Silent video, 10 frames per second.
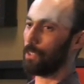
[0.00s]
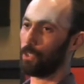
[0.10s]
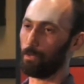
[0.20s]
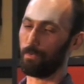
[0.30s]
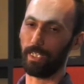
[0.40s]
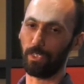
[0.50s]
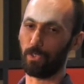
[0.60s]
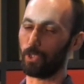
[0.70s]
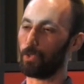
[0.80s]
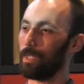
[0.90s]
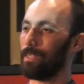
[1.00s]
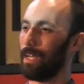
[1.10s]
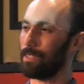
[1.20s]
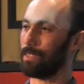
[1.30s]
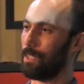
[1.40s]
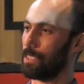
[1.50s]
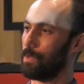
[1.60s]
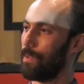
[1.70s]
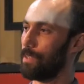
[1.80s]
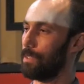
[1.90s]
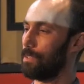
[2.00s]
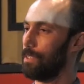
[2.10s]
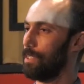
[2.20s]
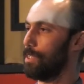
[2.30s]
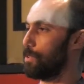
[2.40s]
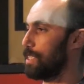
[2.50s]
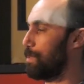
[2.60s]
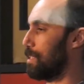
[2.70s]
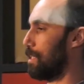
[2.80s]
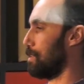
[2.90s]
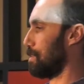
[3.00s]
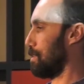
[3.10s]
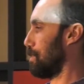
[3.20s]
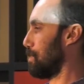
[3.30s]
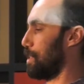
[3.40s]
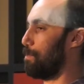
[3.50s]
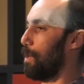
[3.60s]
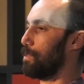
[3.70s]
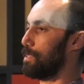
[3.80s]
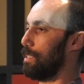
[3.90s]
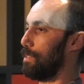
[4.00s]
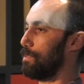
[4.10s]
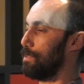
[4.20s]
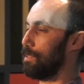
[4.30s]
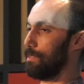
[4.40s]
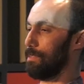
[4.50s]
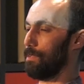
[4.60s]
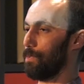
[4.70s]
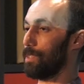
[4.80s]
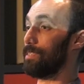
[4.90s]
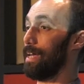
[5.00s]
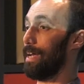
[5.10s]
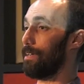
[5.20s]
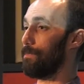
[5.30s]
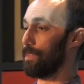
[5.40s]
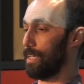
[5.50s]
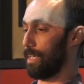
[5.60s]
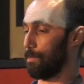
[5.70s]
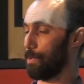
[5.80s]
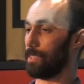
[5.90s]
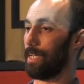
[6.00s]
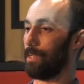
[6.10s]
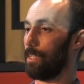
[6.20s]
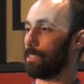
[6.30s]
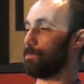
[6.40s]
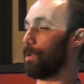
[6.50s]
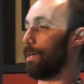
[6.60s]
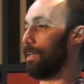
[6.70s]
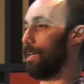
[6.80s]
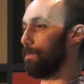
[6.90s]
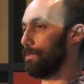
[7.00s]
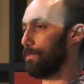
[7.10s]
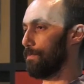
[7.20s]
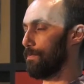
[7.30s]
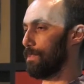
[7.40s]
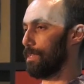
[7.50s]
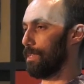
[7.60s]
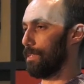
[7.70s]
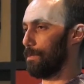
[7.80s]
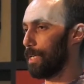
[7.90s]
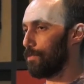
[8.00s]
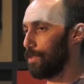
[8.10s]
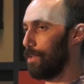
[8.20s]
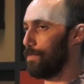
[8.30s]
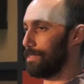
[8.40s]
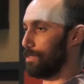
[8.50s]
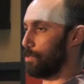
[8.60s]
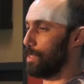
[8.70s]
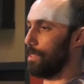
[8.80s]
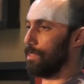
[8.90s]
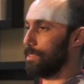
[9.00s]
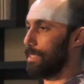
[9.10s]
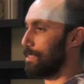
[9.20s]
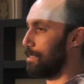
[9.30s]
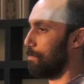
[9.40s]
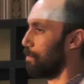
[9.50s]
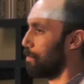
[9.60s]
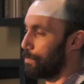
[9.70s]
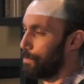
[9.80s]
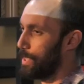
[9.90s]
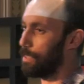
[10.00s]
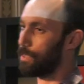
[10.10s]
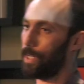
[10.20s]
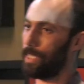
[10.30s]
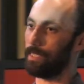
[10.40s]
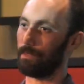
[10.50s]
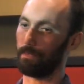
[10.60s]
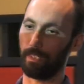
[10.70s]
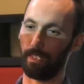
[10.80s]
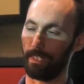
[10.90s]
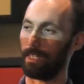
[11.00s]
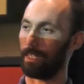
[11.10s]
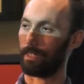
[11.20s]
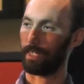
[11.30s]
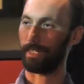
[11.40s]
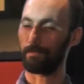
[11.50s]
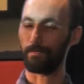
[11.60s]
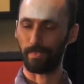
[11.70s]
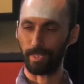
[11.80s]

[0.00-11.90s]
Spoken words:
can lead you to $20,000 revenue just because she posted once a day and the person at lunch brought it up. The butterfly effect is real. It's not some weird, crazy thing.